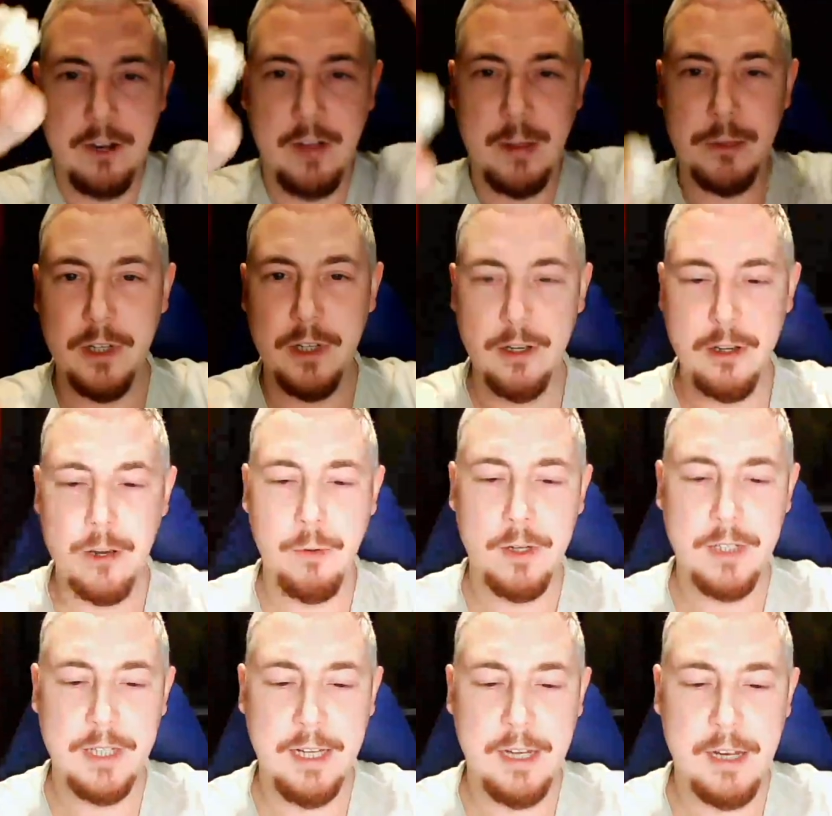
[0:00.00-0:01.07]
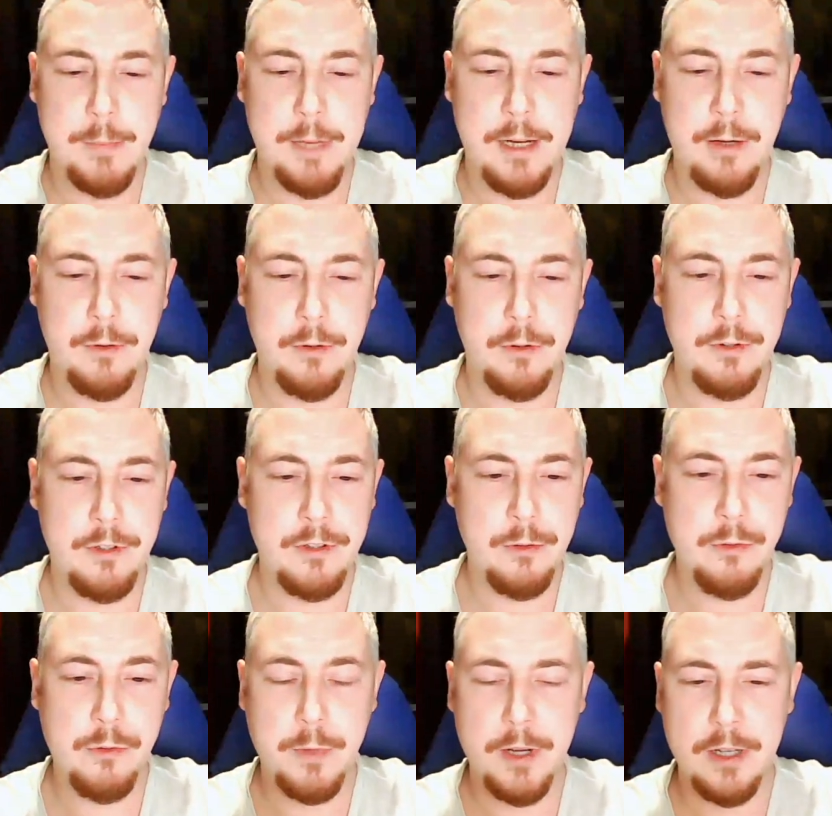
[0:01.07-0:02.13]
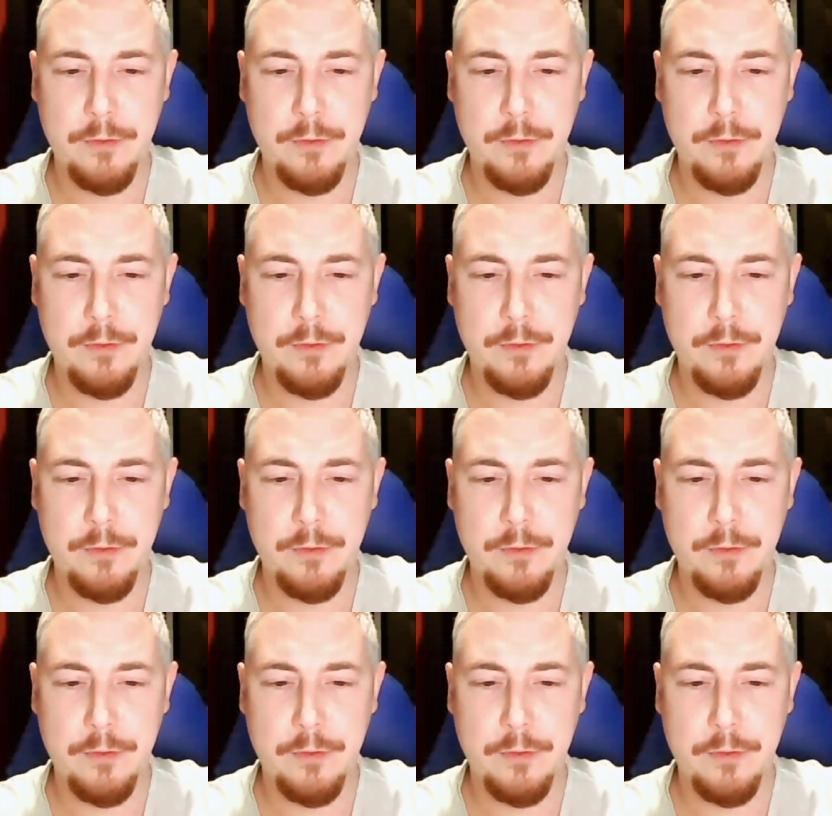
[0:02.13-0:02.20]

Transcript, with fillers: absolutely no idea about crystals, but it's